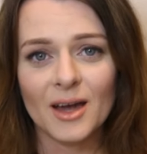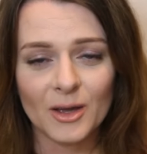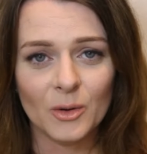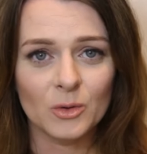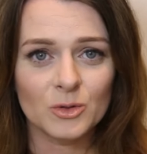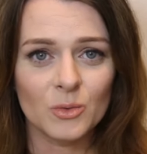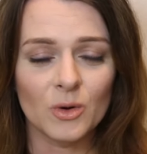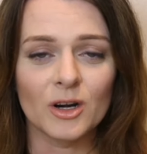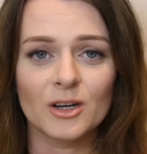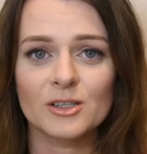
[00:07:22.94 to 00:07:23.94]
I go to
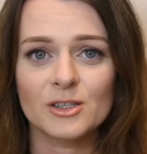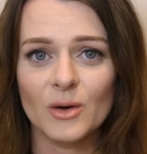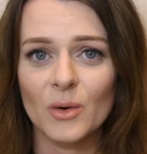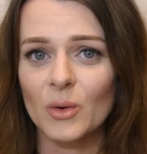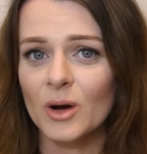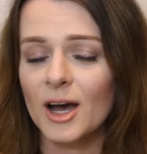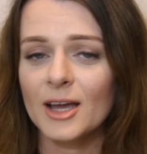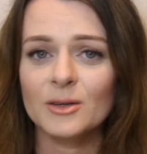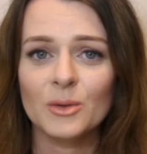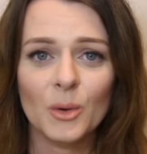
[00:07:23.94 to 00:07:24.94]
work, so
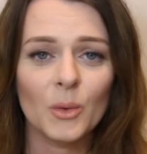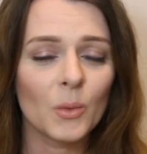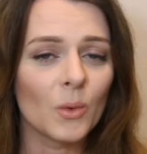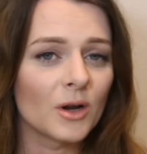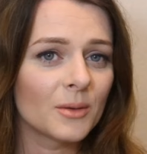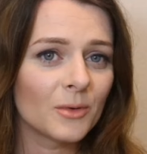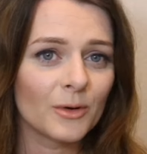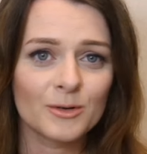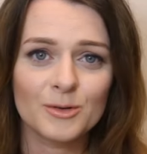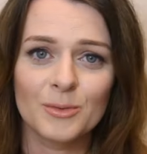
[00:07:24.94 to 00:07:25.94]
I know what I'm
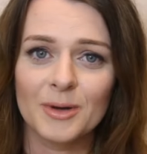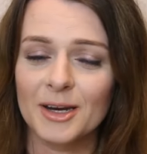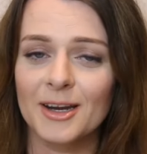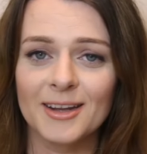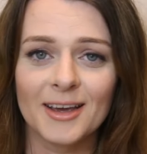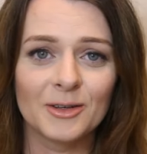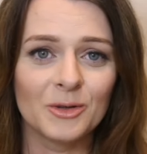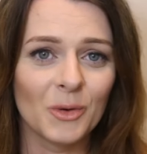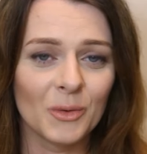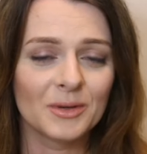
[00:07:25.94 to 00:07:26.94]
going to wear and I
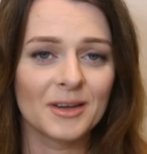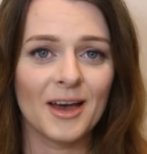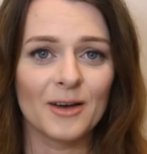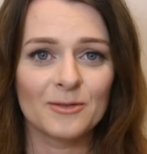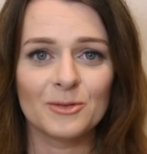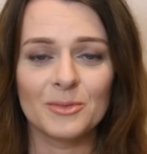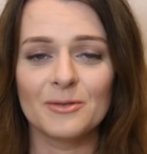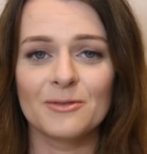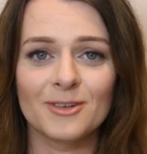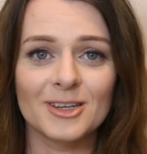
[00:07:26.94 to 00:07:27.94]
don't have to be
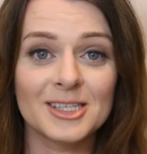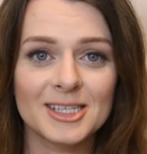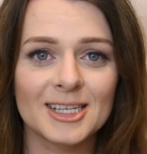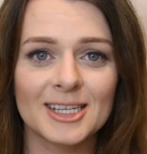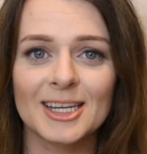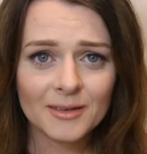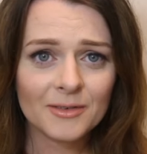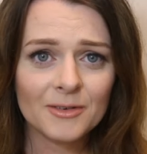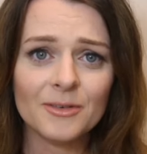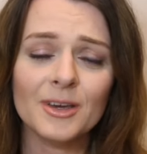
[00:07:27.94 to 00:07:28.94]
frustrated.
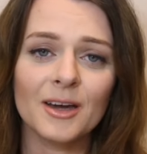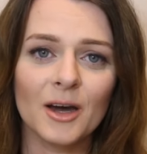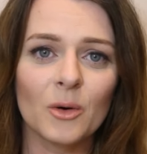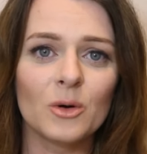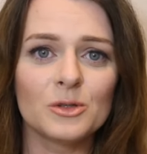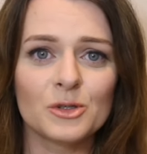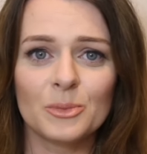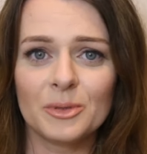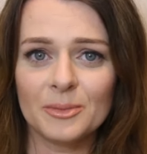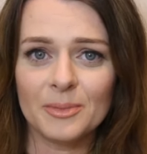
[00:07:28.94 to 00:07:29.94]
Another thing, I also
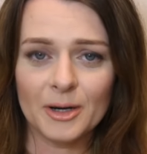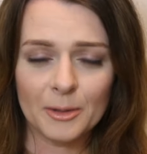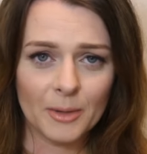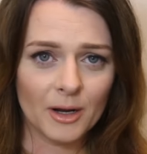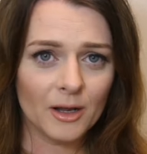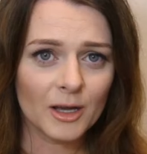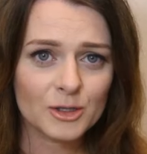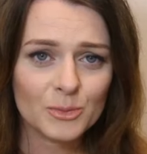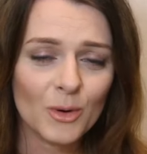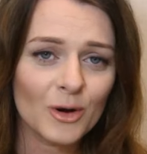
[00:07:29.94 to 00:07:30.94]
prepare my
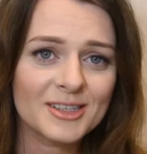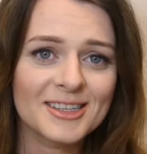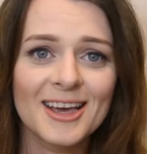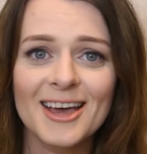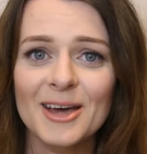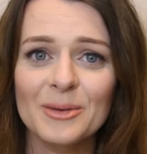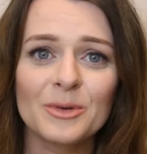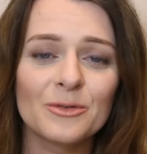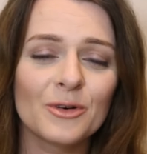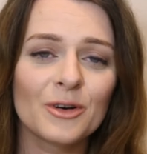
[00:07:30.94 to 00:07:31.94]
lunchbox
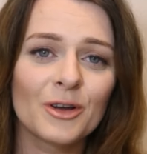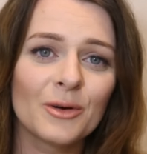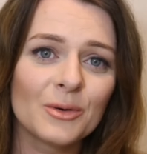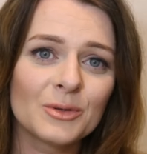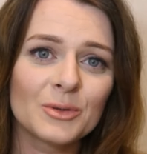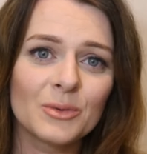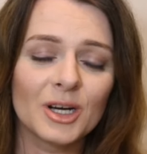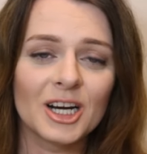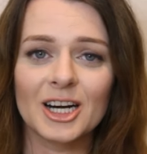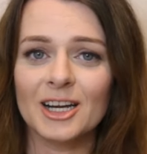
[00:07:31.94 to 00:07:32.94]
before I go to
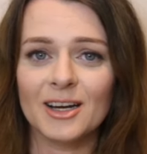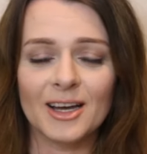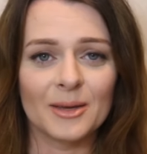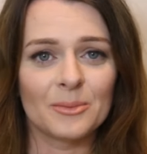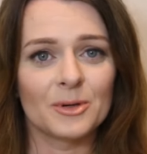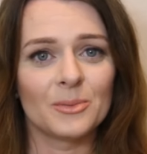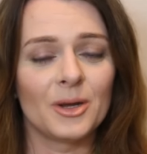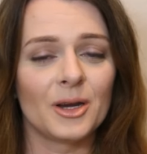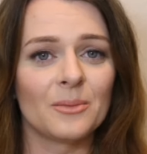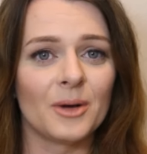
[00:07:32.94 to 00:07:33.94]
work. I
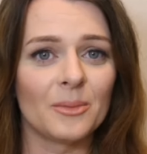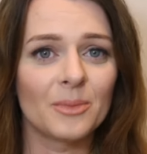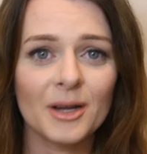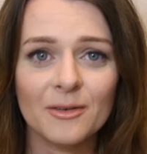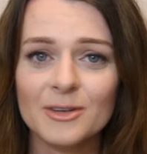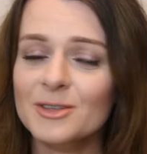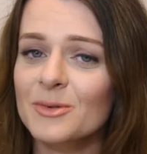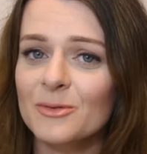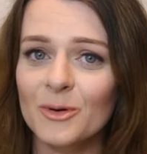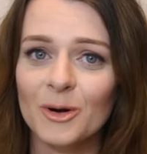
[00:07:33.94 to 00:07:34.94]
prepare my breakfast
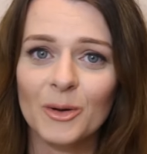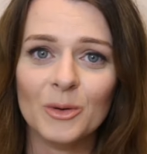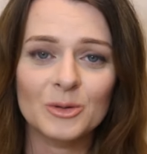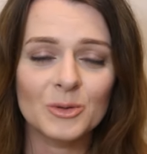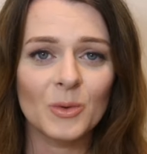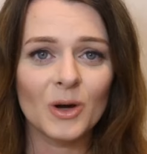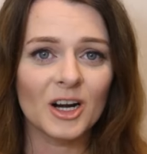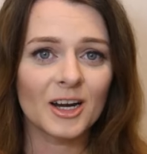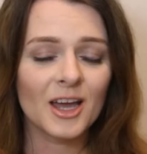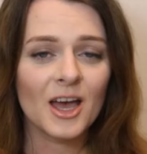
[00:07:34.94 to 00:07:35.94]
before I go to
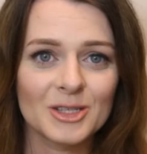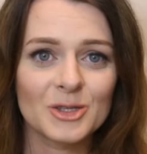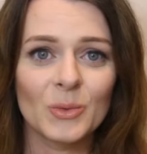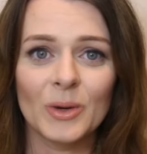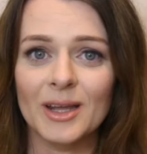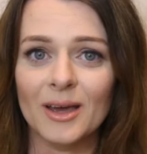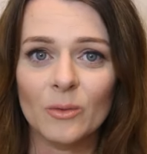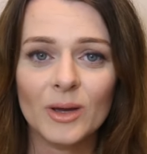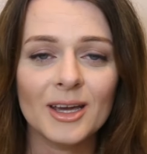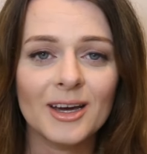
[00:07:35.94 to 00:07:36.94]
work. So when I
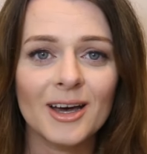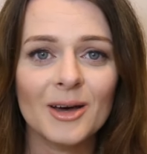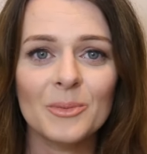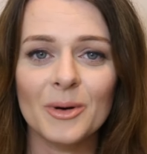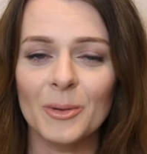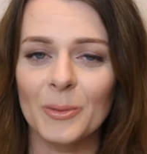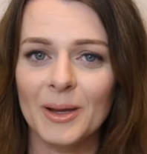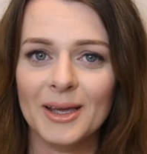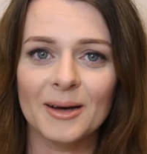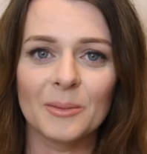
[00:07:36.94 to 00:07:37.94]
wake
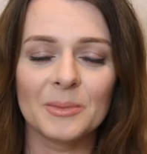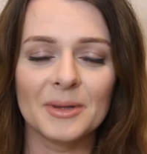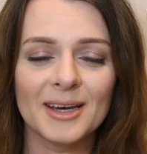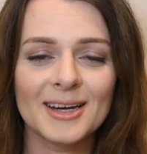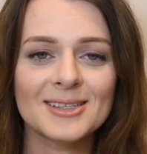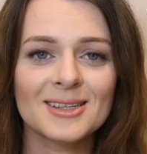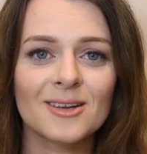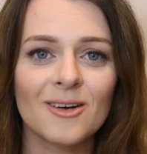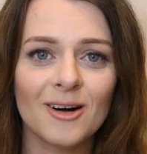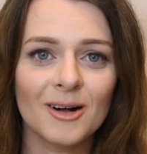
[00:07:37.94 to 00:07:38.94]
up nice and
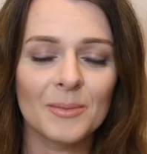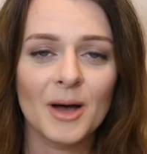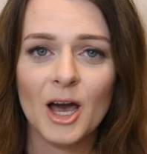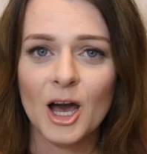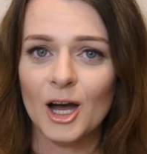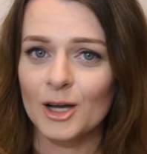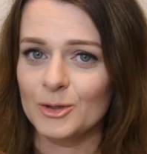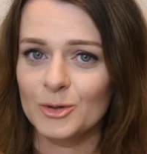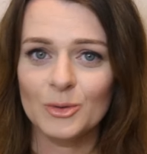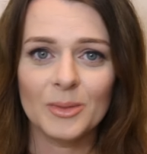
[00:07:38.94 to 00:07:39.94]
calm. I
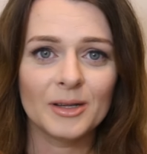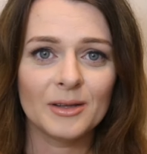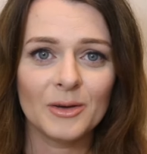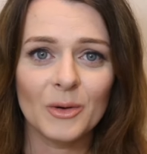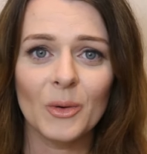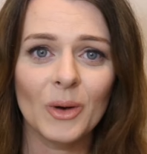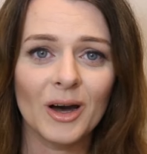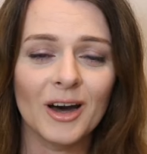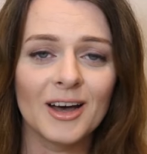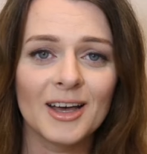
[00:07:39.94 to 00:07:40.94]
do my
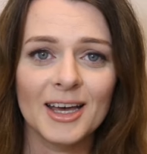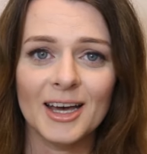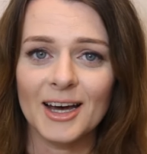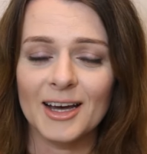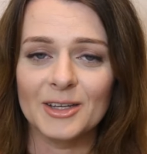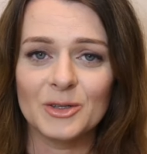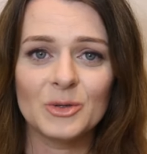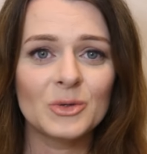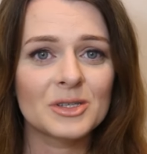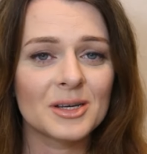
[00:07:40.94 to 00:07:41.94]
yoga, I
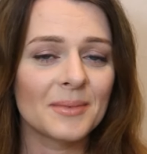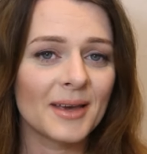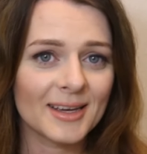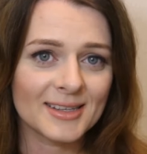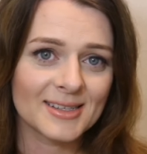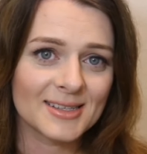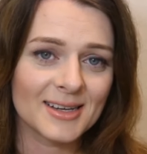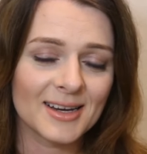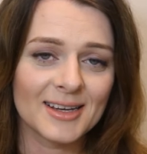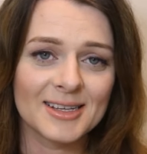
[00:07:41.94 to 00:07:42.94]
do some
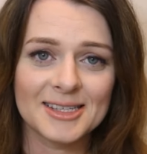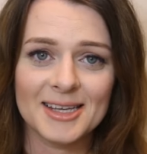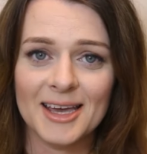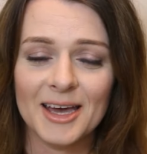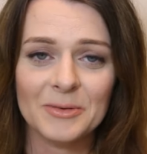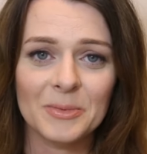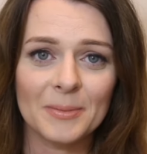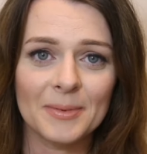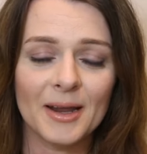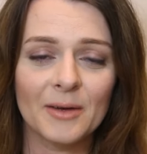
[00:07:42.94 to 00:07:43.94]
exercise, I have my
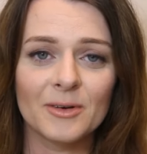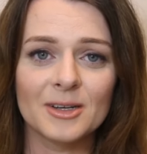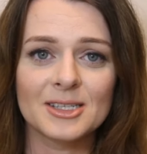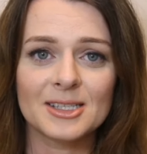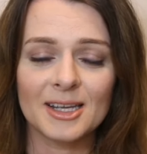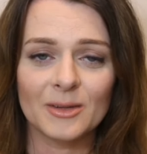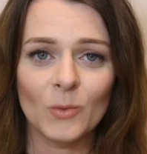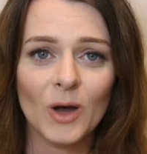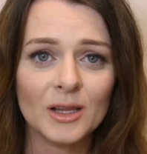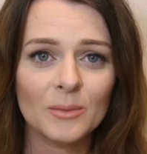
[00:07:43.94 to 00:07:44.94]
breakfast, and
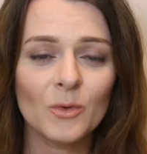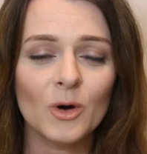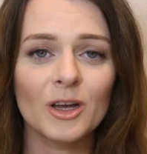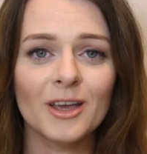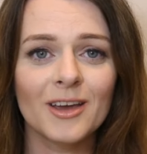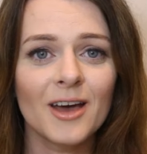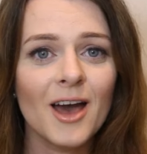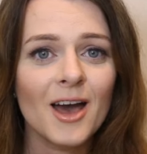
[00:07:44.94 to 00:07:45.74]
while I'm walking